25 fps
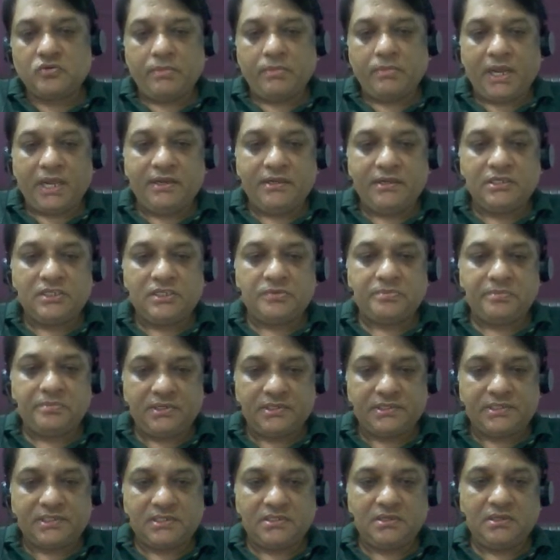manage
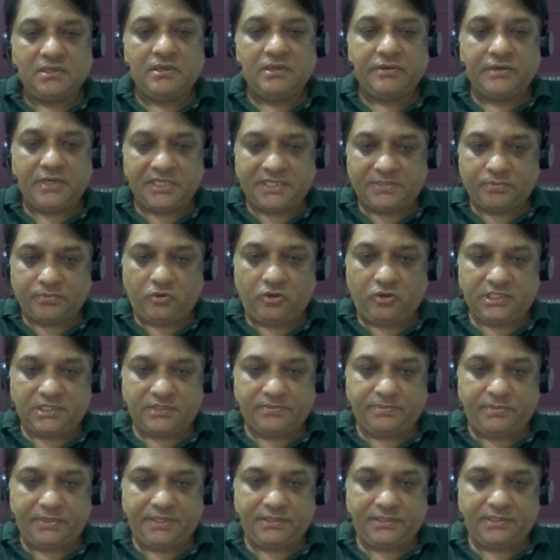personal
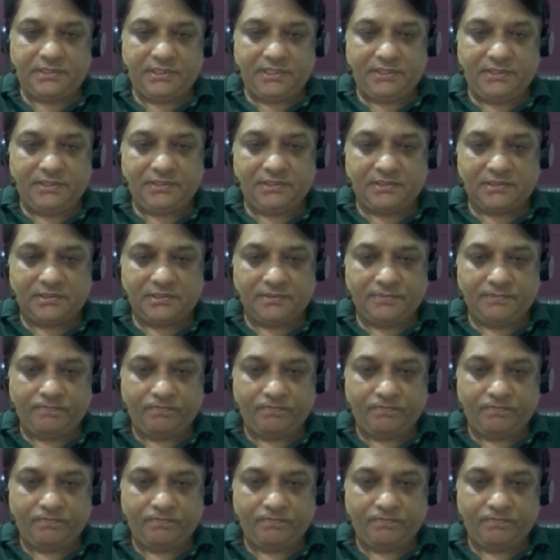responsibilities.